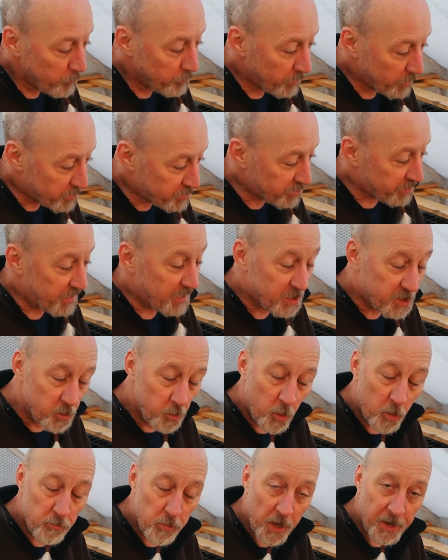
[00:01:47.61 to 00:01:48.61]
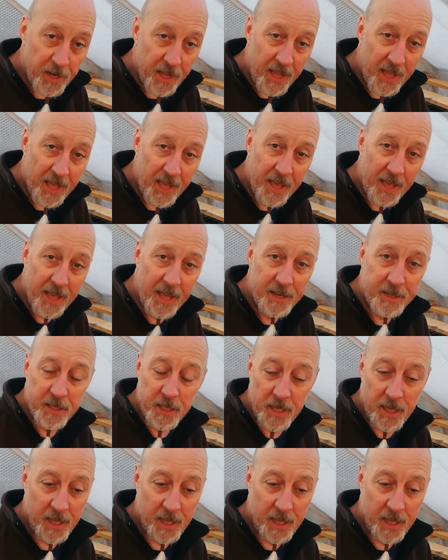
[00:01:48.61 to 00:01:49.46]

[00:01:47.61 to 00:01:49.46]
the season will run ahead